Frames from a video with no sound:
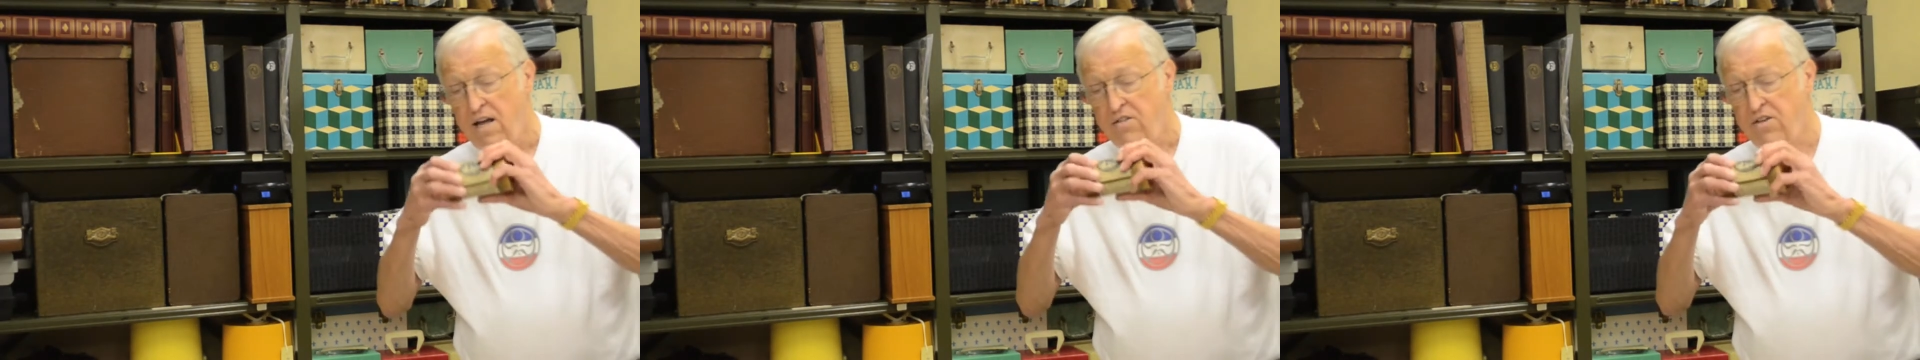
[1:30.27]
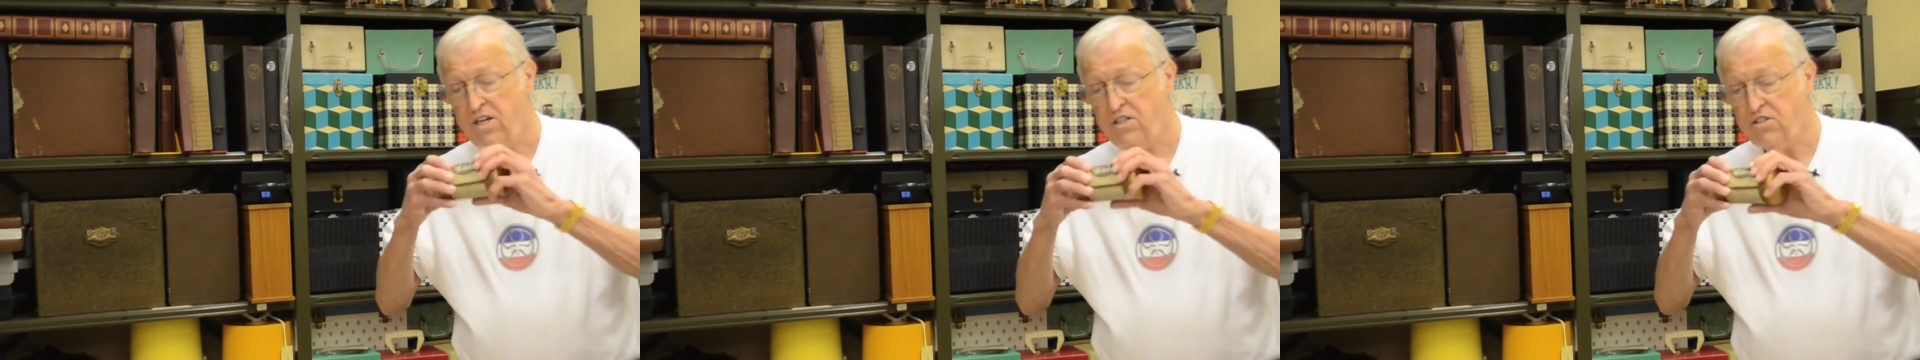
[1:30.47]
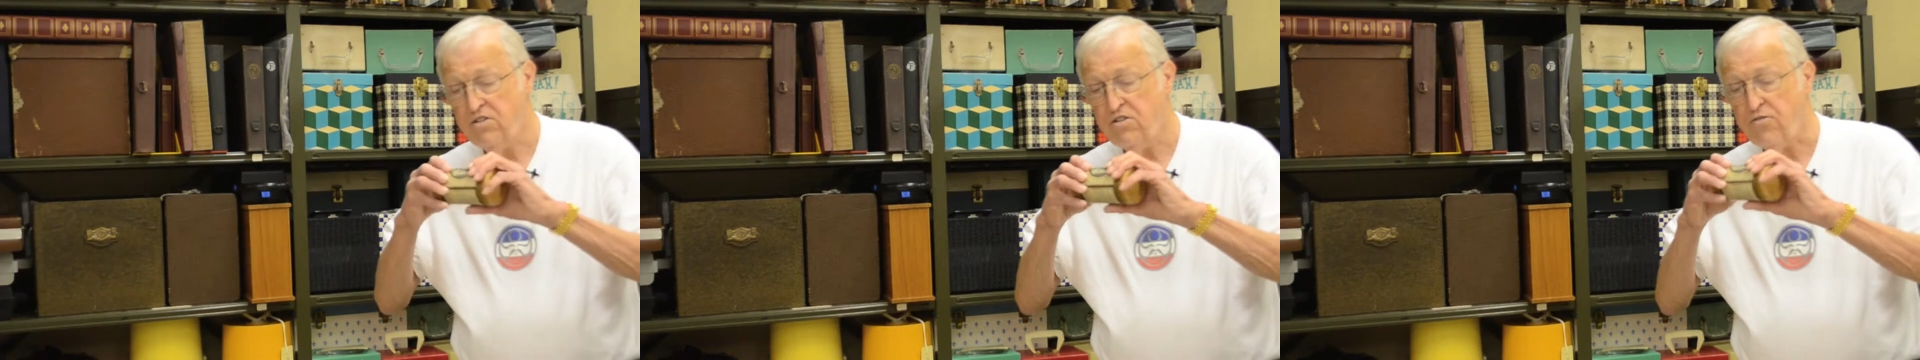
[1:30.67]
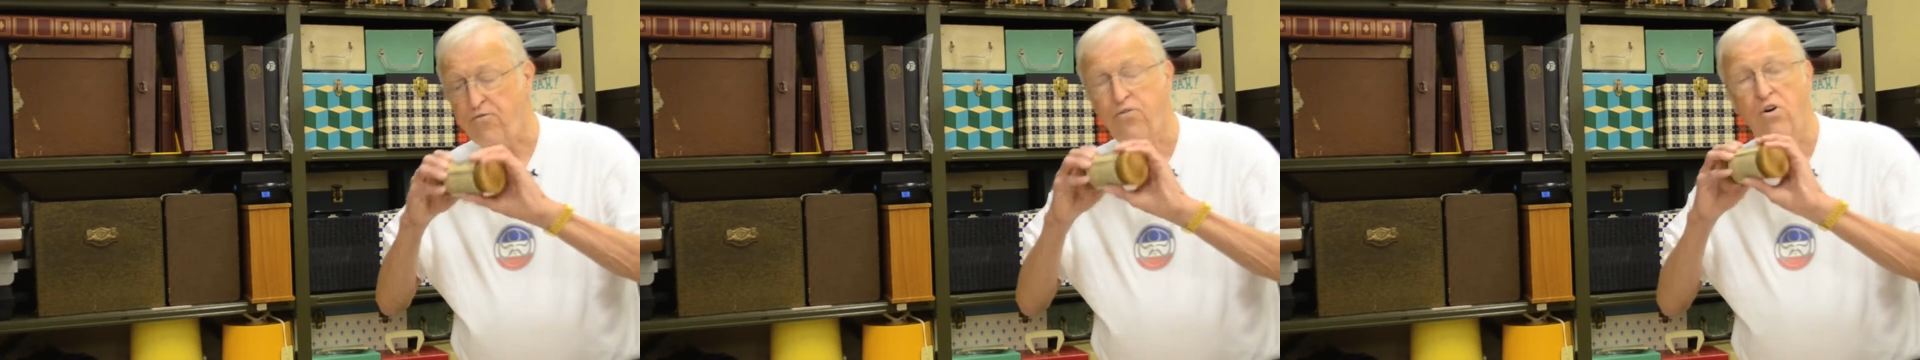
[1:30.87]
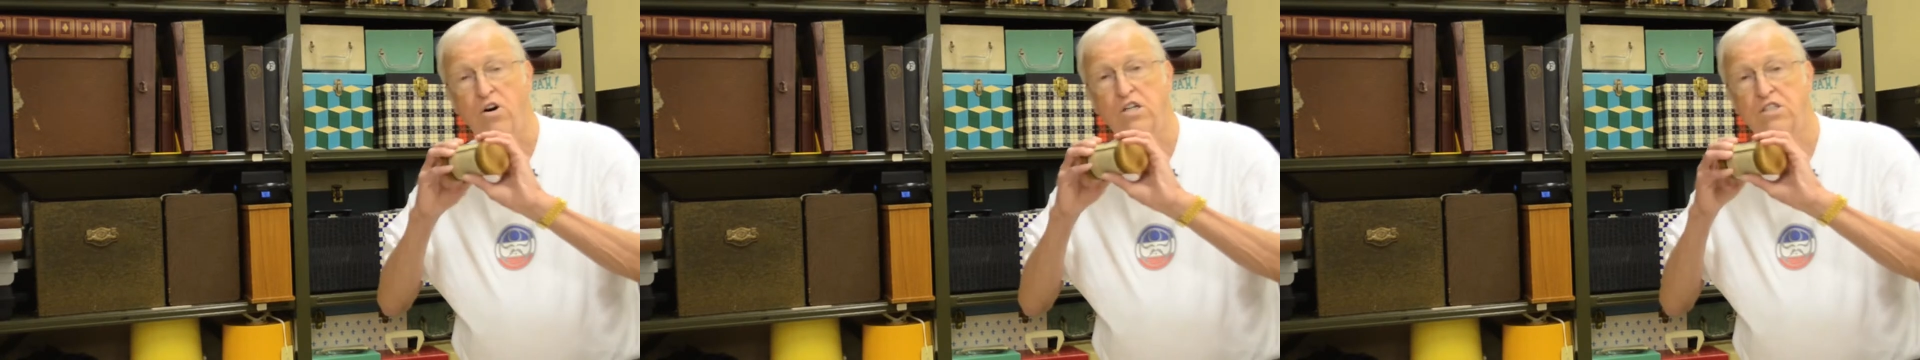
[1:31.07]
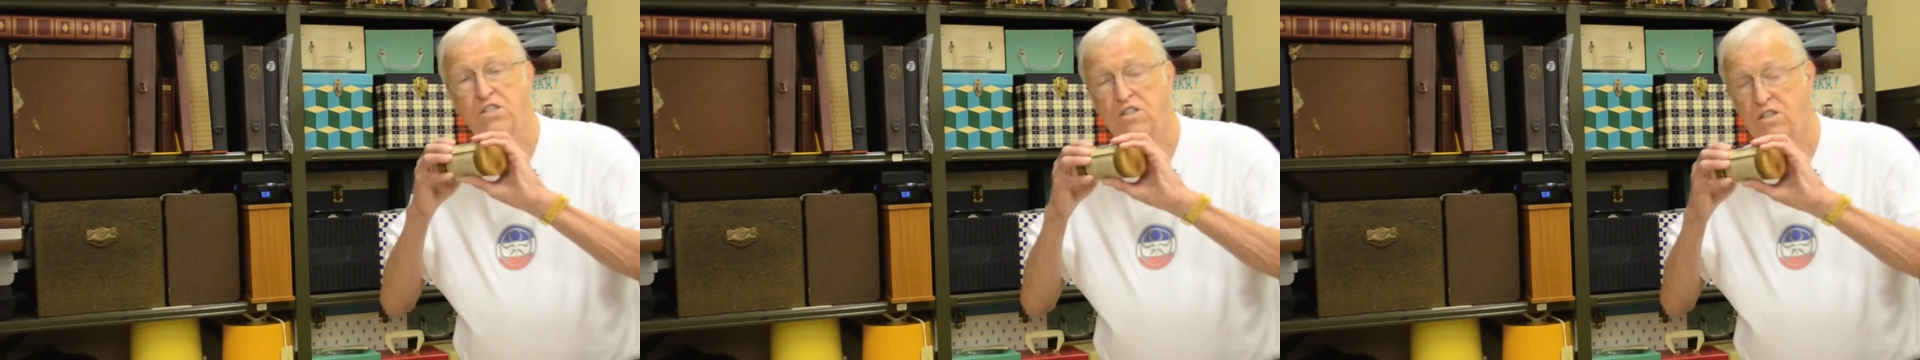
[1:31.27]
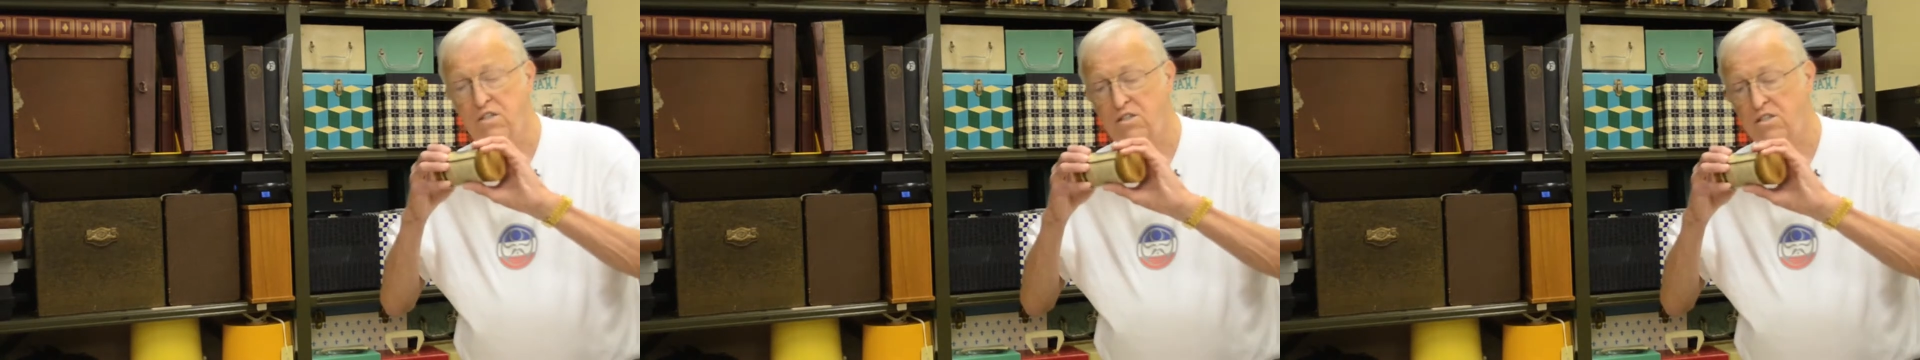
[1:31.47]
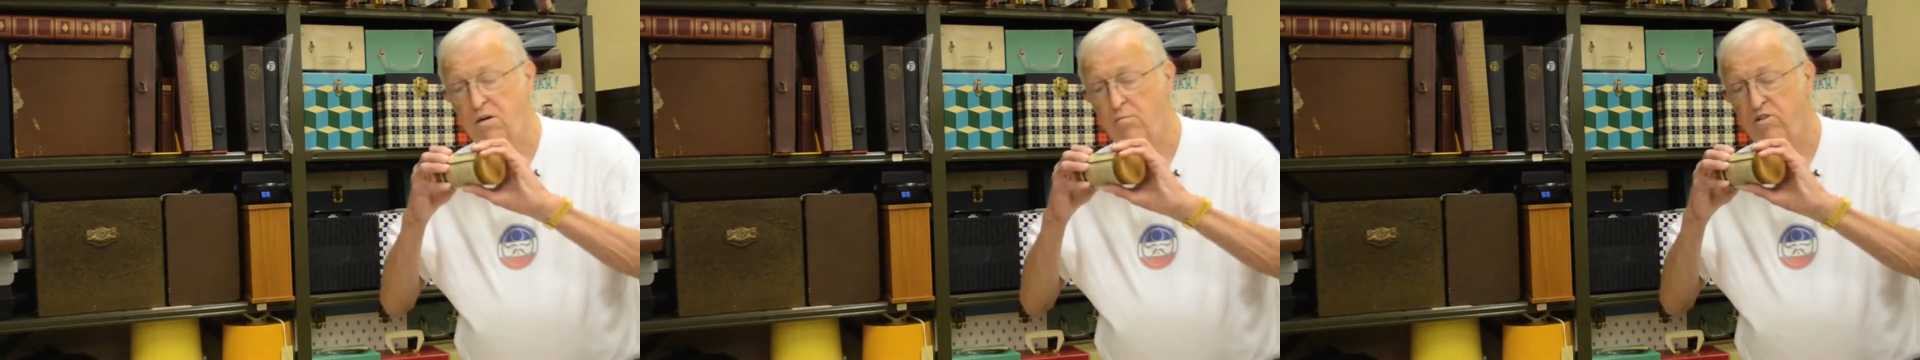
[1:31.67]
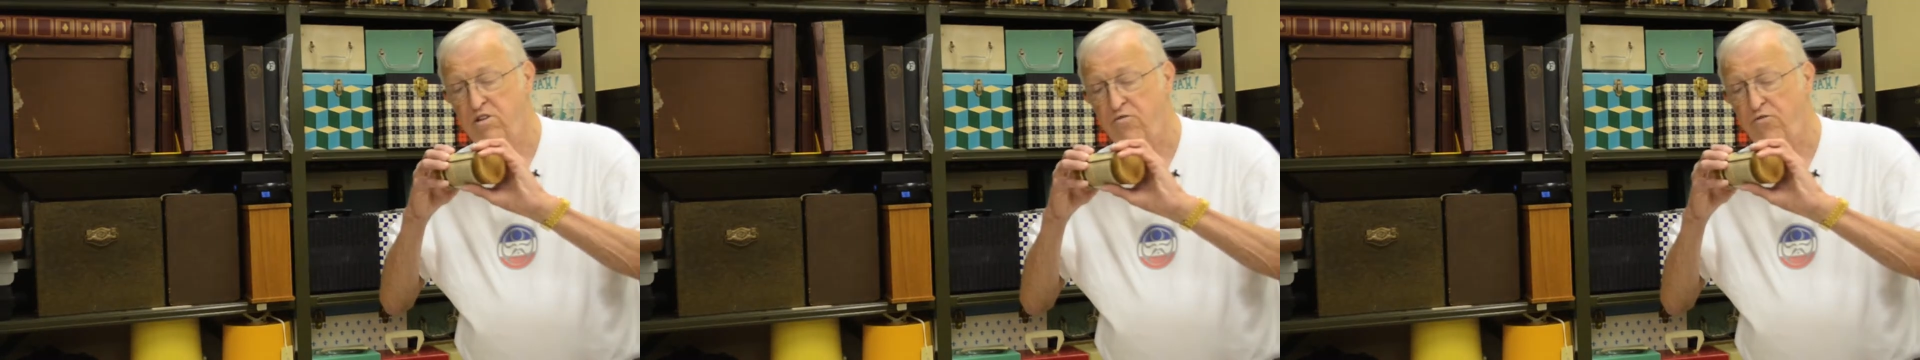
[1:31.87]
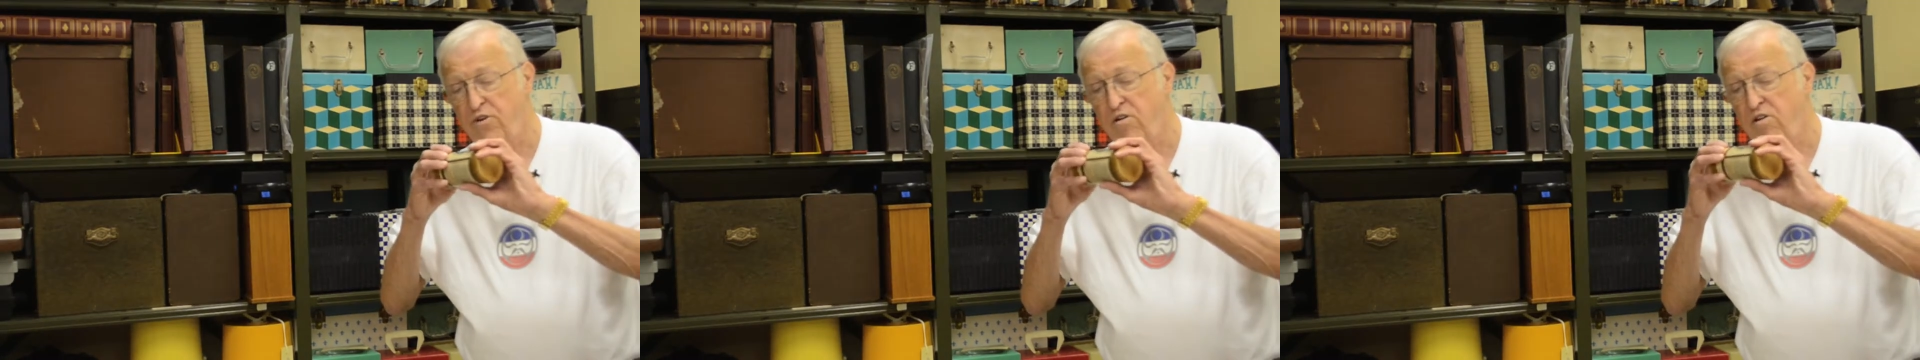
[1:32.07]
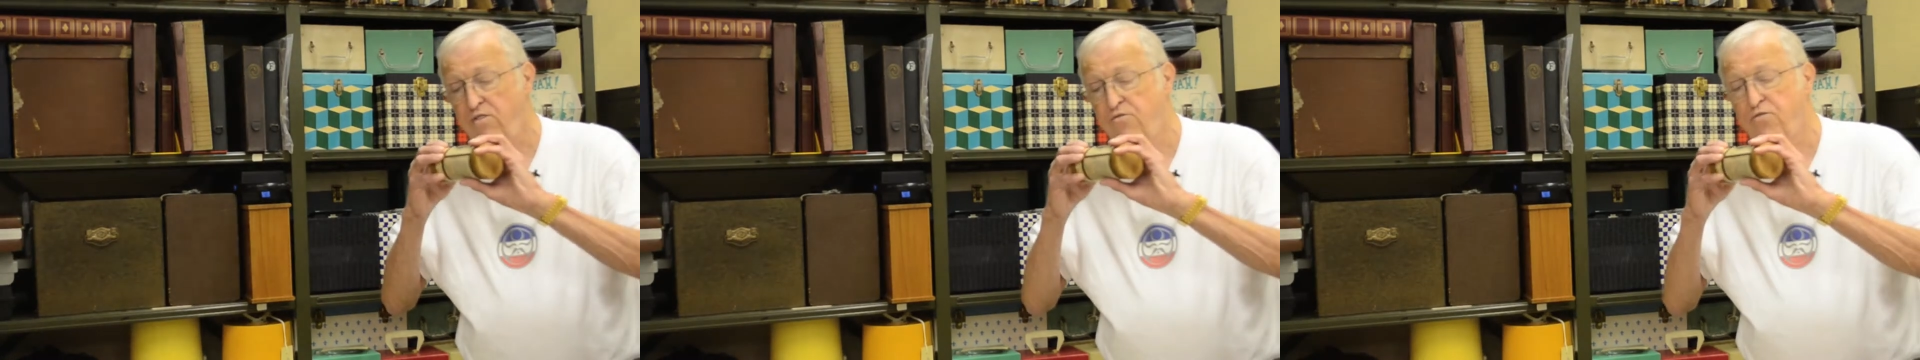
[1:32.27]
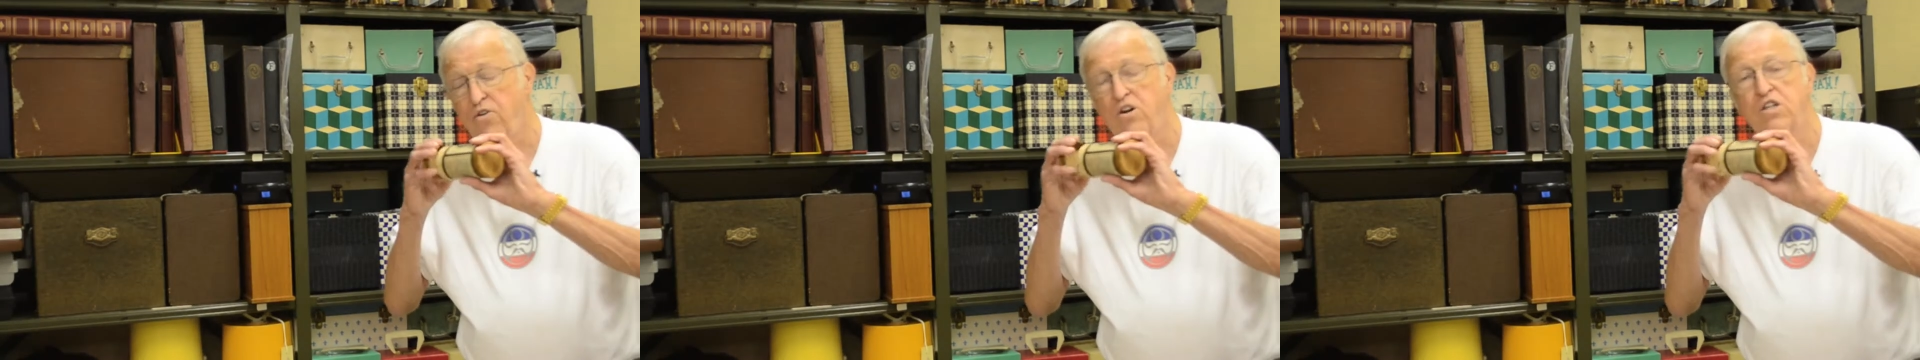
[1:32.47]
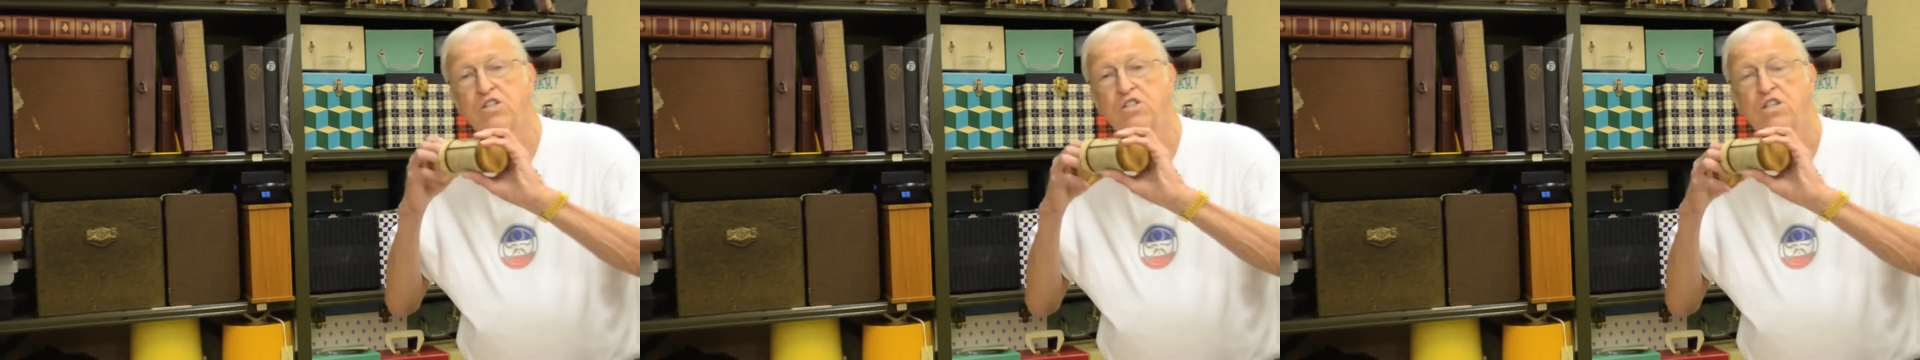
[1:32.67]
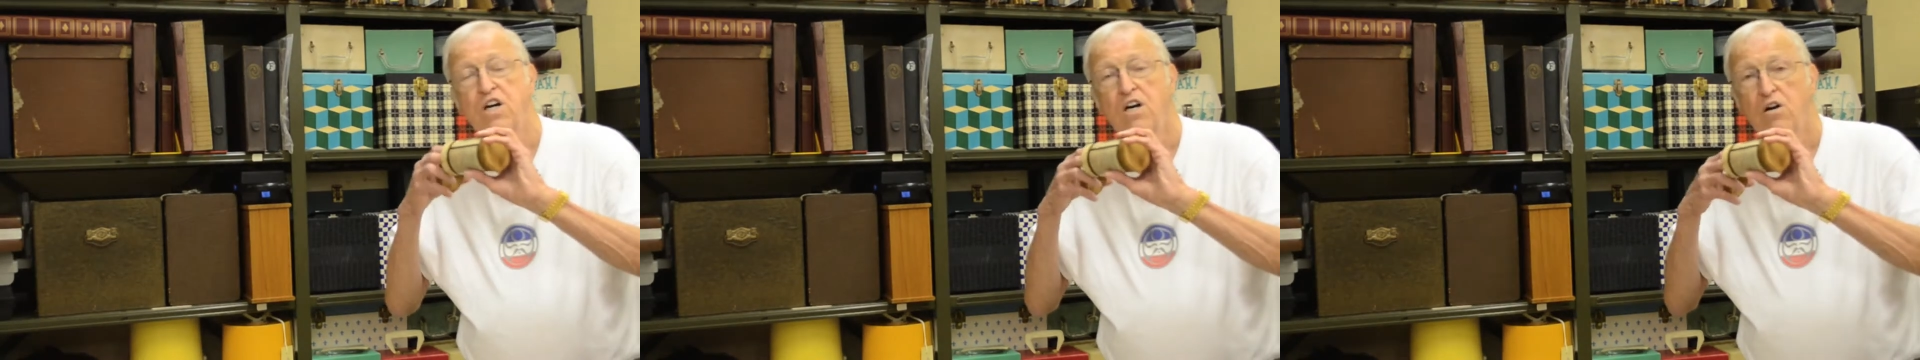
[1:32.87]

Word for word: These are the first, some of the very first